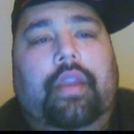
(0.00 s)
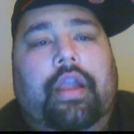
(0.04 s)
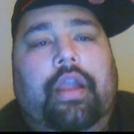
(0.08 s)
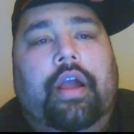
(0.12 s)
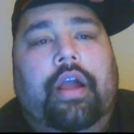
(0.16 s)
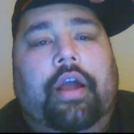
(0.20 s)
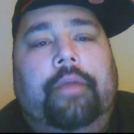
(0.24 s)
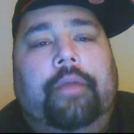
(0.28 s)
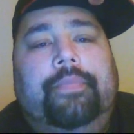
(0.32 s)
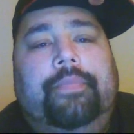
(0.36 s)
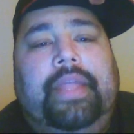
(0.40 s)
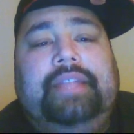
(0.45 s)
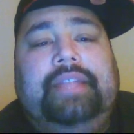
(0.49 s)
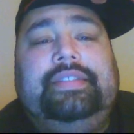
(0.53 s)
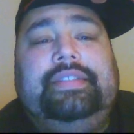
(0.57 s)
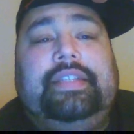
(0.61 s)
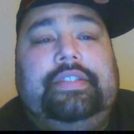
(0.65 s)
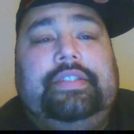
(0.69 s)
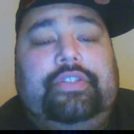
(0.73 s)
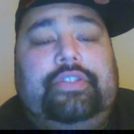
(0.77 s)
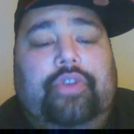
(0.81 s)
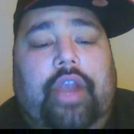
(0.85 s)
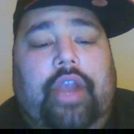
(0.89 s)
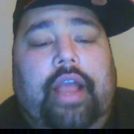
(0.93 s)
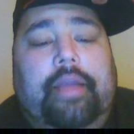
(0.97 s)
That's
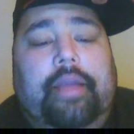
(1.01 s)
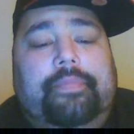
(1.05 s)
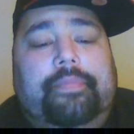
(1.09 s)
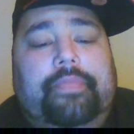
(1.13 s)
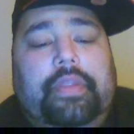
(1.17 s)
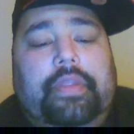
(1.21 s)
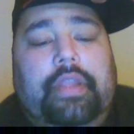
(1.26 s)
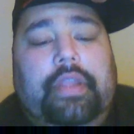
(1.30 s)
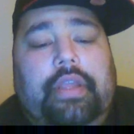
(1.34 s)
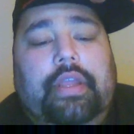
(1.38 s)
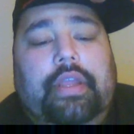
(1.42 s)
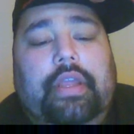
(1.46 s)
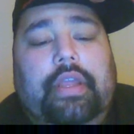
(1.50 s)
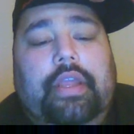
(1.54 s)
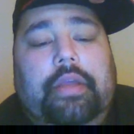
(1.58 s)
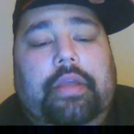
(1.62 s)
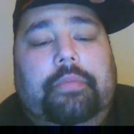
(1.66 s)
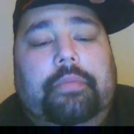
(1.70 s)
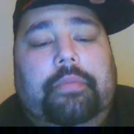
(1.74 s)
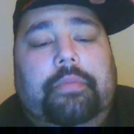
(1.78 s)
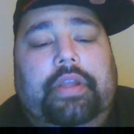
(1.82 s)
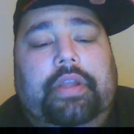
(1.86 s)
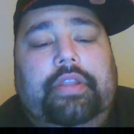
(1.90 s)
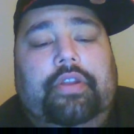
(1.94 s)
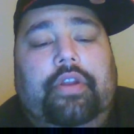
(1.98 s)
his drop,
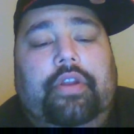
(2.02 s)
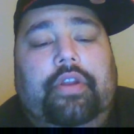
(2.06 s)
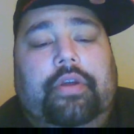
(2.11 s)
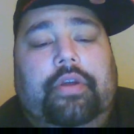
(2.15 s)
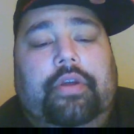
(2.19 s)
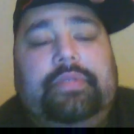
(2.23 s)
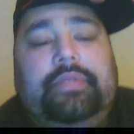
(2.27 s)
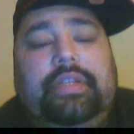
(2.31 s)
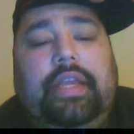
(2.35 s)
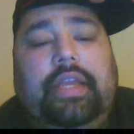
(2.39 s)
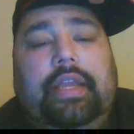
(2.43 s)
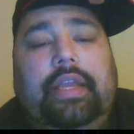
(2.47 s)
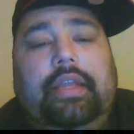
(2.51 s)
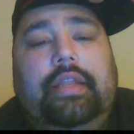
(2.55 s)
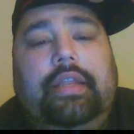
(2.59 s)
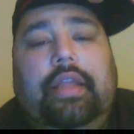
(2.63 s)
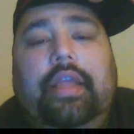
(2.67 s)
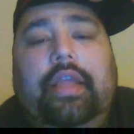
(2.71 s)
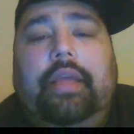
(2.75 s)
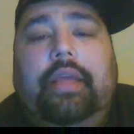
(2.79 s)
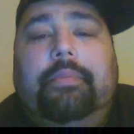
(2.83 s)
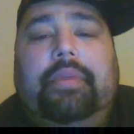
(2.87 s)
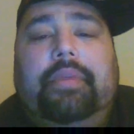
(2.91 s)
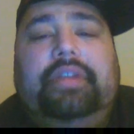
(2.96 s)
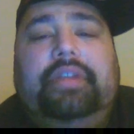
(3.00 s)
but you know what I'm saying.
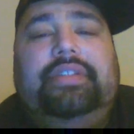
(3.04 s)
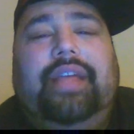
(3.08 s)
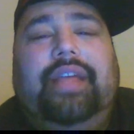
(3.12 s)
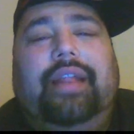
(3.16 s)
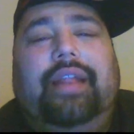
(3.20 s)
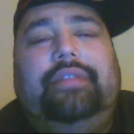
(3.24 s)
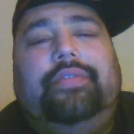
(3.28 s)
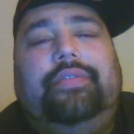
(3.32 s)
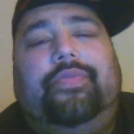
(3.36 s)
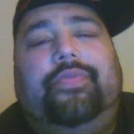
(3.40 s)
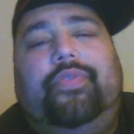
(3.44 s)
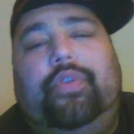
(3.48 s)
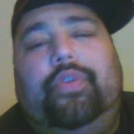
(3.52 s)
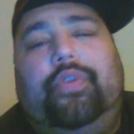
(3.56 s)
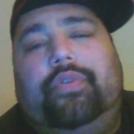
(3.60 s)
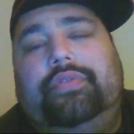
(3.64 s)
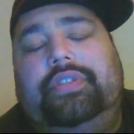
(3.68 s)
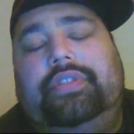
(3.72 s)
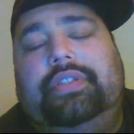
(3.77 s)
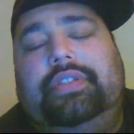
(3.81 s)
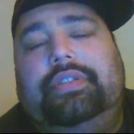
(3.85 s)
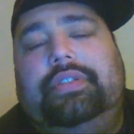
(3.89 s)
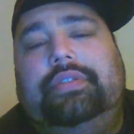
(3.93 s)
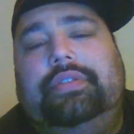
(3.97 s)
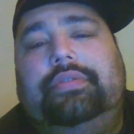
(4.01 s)
Big shout out to
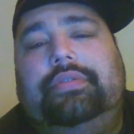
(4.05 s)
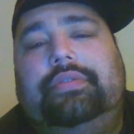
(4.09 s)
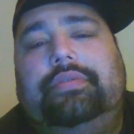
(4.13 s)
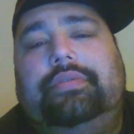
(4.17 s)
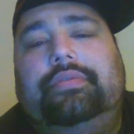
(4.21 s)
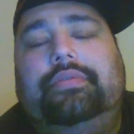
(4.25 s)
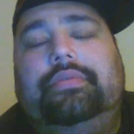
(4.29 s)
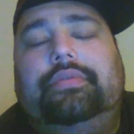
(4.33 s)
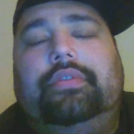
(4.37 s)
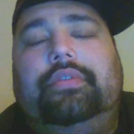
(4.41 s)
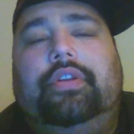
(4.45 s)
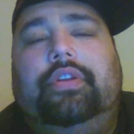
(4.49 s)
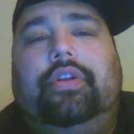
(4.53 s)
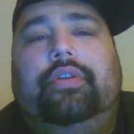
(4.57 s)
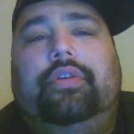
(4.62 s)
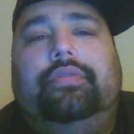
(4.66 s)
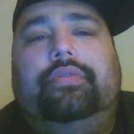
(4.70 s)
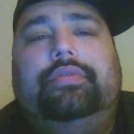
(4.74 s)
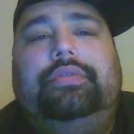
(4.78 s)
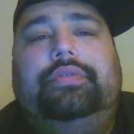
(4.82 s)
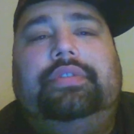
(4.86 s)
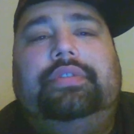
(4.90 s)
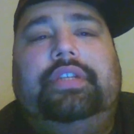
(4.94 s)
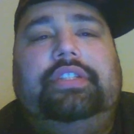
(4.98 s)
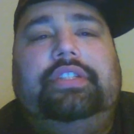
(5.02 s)
Fusion, you
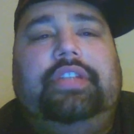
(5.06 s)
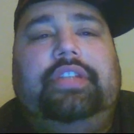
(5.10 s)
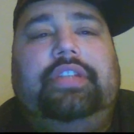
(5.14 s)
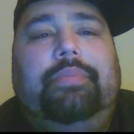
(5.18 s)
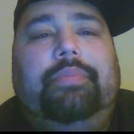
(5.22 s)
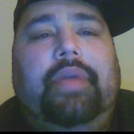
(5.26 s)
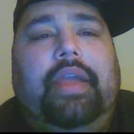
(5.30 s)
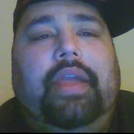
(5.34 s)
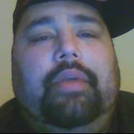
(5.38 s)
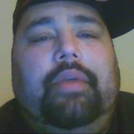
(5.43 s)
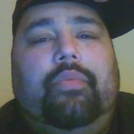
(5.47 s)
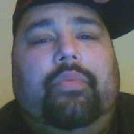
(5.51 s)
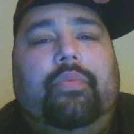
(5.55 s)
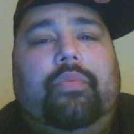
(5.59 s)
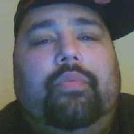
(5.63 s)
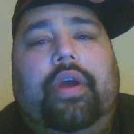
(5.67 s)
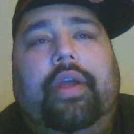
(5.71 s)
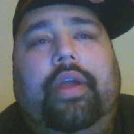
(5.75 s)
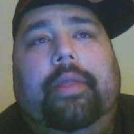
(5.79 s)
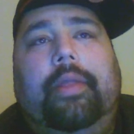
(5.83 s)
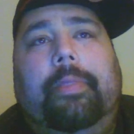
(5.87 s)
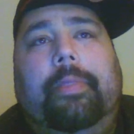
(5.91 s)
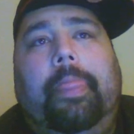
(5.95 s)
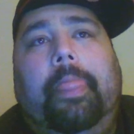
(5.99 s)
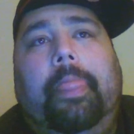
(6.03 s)
know, DJ Payne
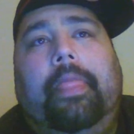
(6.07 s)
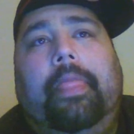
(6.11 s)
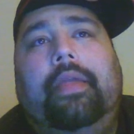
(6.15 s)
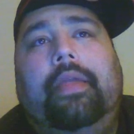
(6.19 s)
One,